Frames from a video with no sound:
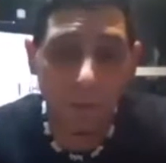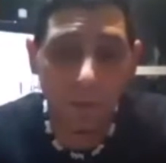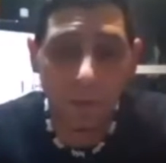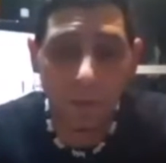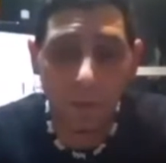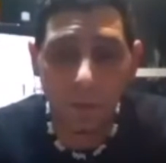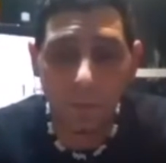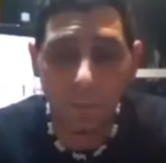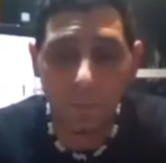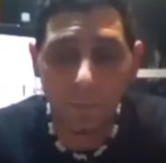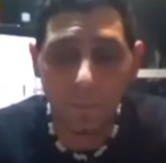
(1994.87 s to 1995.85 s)
Um,
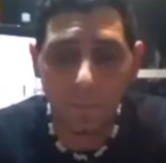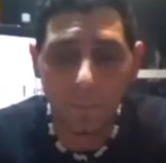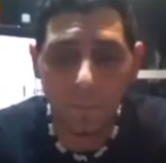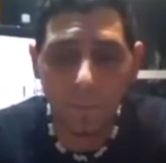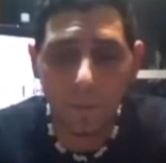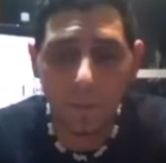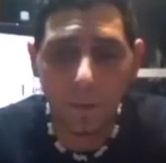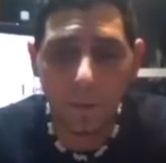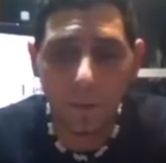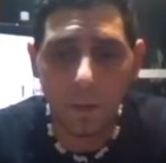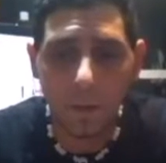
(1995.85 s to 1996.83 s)

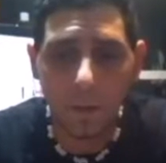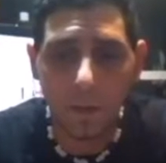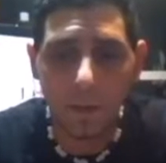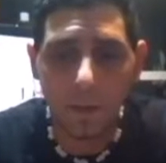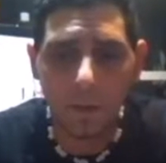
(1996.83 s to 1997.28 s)
and